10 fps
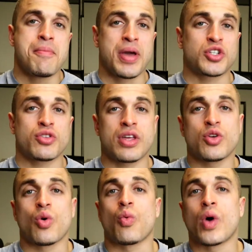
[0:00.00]
Make sure that
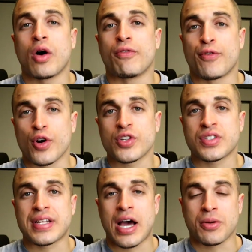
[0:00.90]
you are
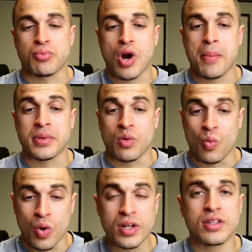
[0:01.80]
well-versed in how to properly
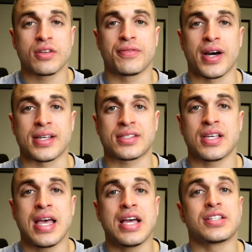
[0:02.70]
work the device